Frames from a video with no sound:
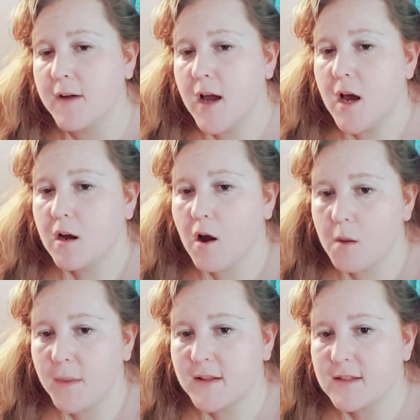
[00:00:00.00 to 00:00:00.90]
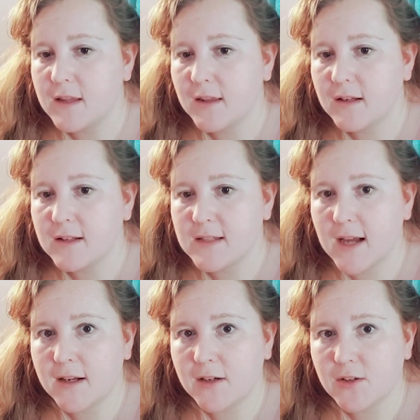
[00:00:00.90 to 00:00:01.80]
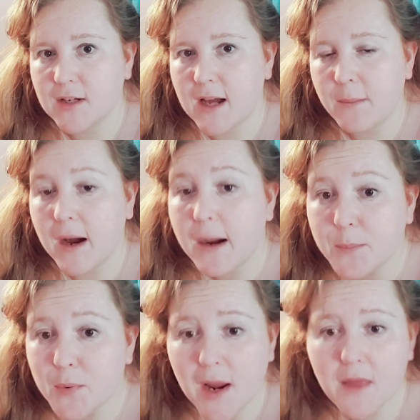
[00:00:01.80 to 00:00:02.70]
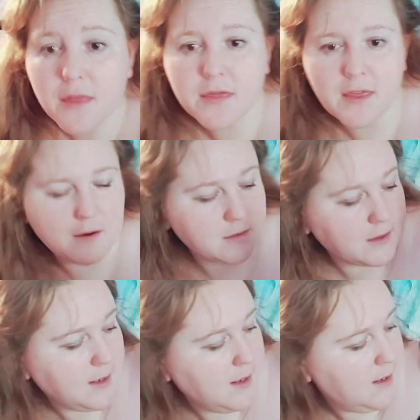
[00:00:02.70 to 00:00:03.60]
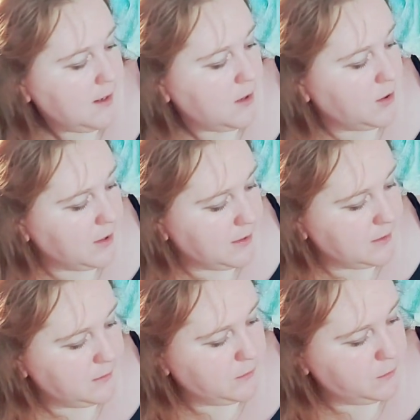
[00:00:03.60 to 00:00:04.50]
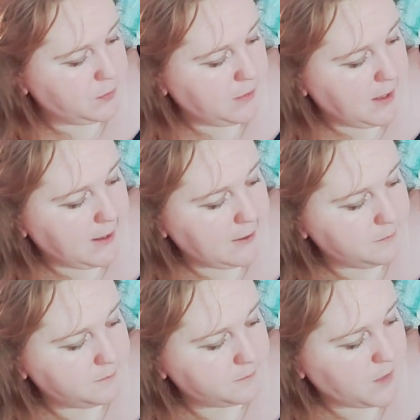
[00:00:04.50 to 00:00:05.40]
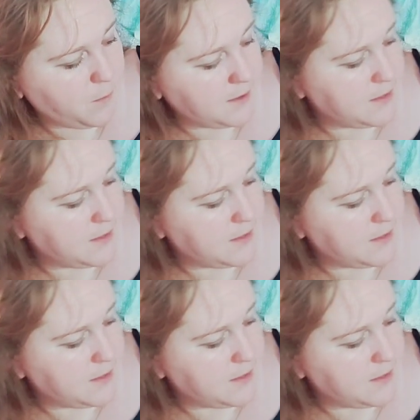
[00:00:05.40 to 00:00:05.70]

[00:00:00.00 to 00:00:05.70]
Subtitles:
comments that they decided to come up with, or want to